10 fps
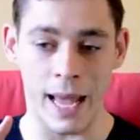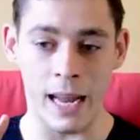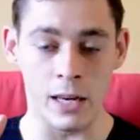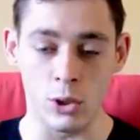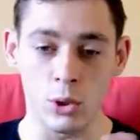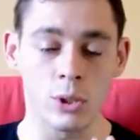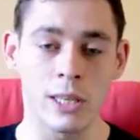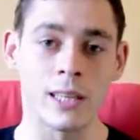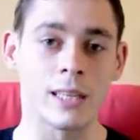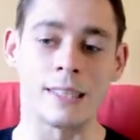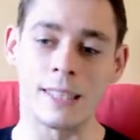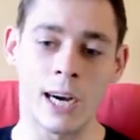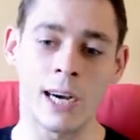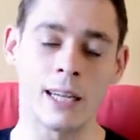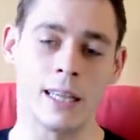a new skill
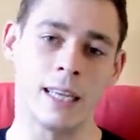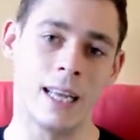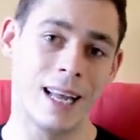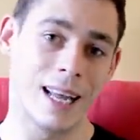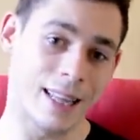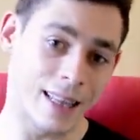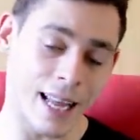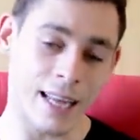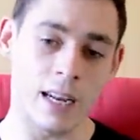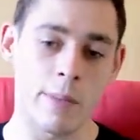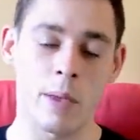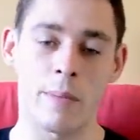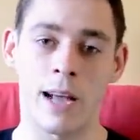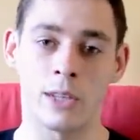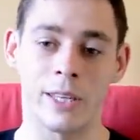entirely than coming
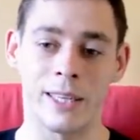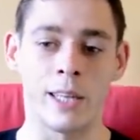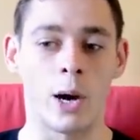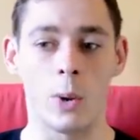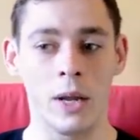back to Aikido.